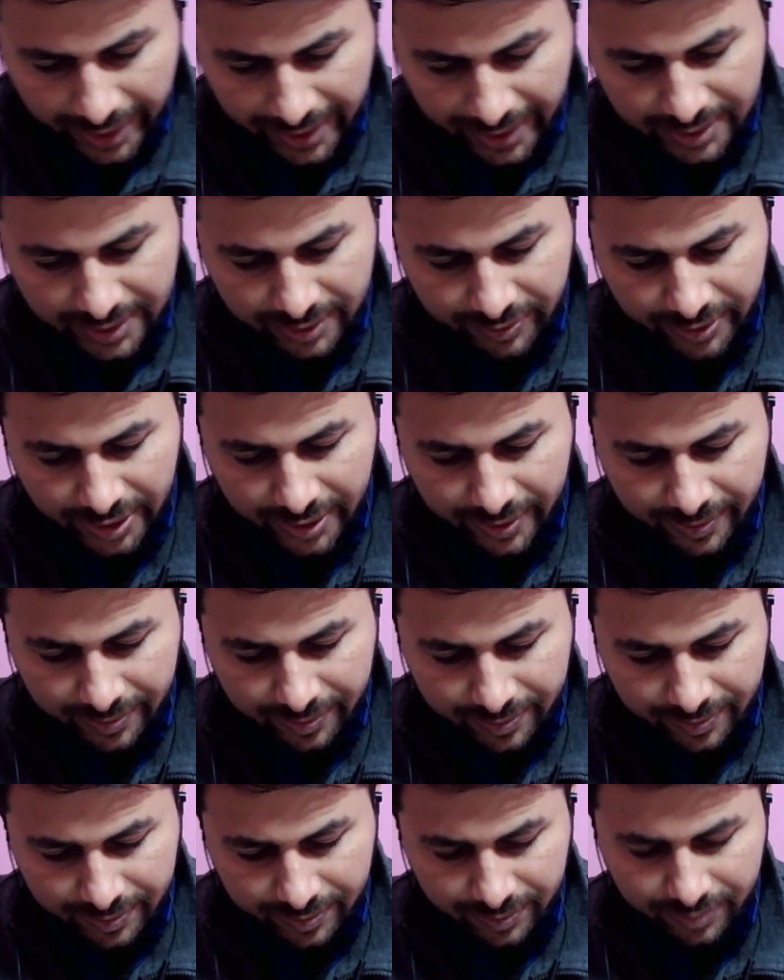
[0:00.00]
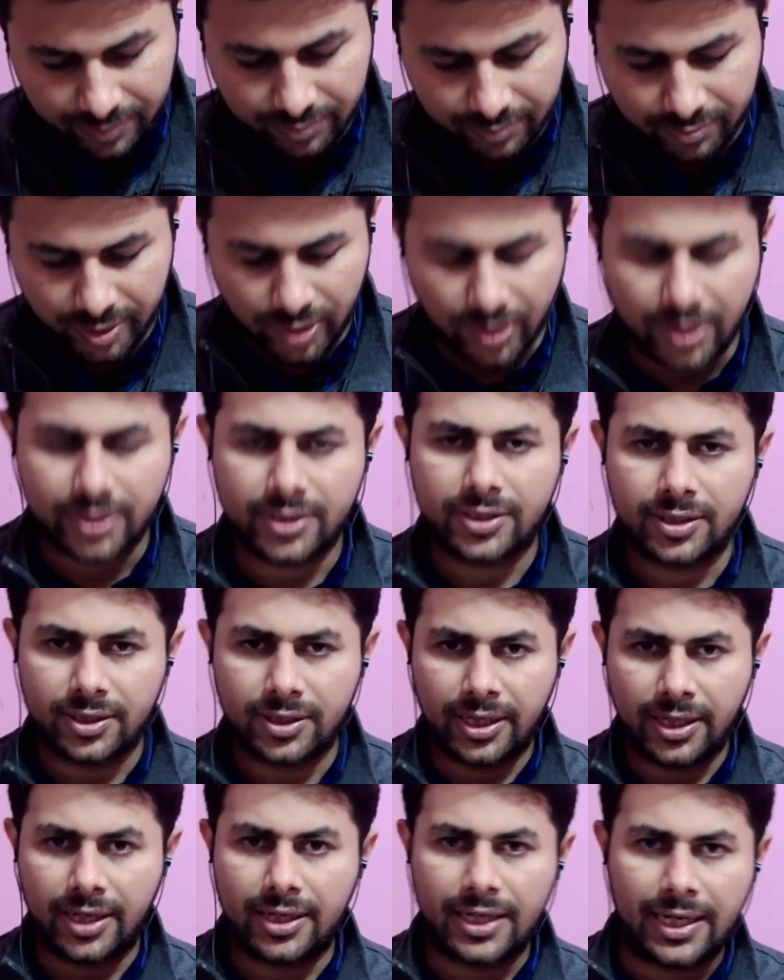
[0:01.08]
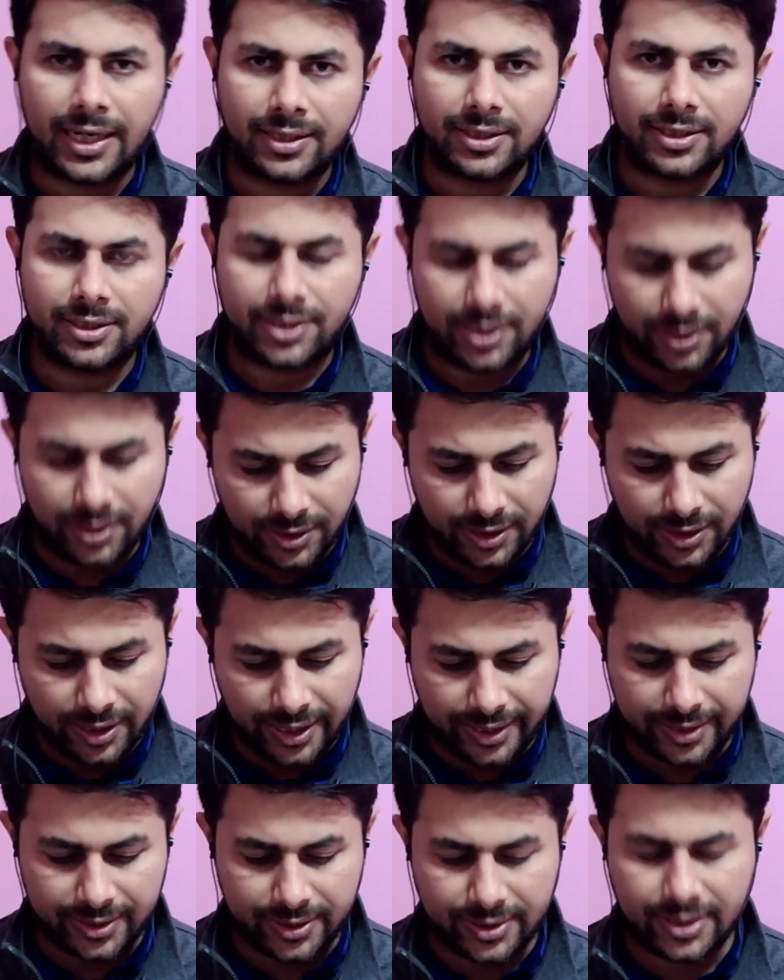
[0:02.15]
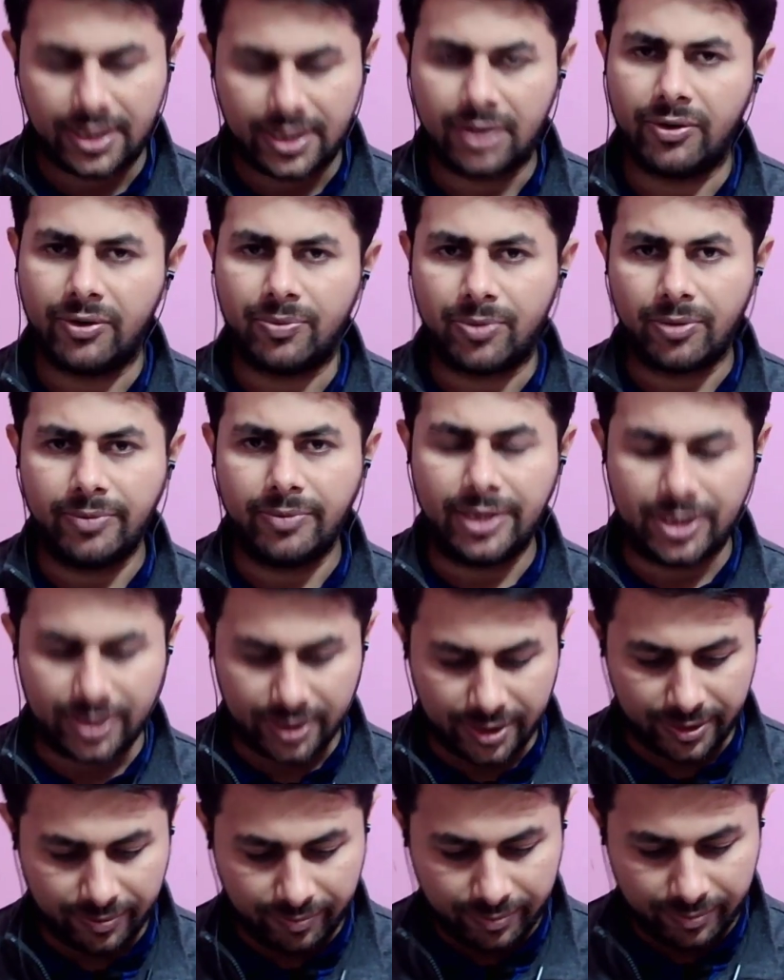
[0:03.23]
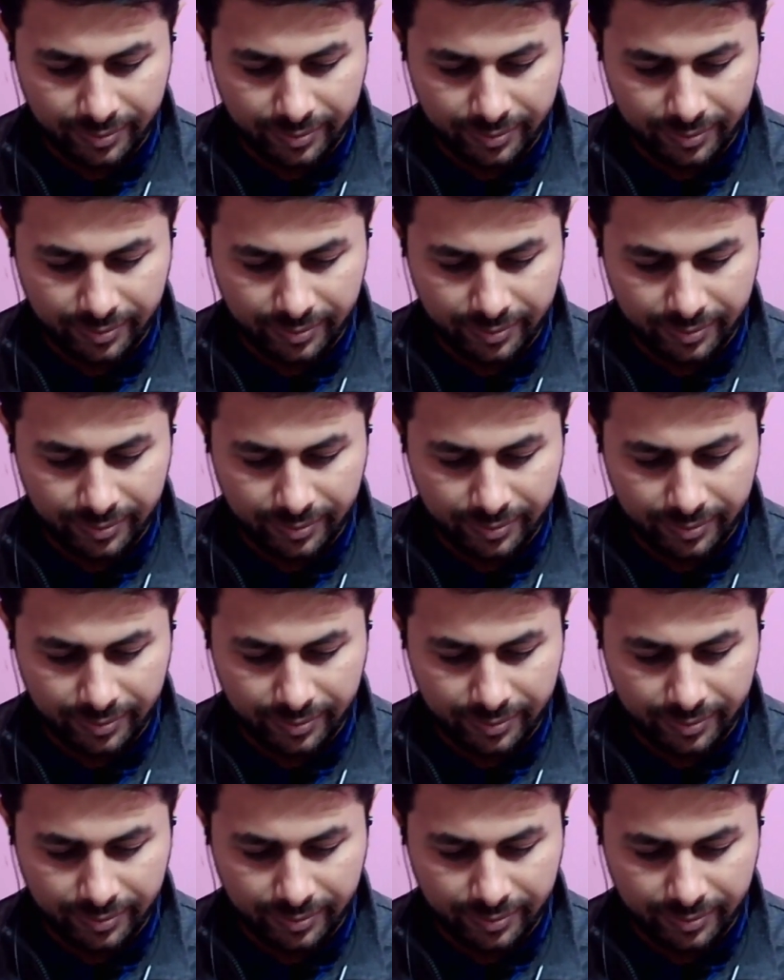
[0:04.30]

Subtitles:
x square, because they are at distance x away from each other.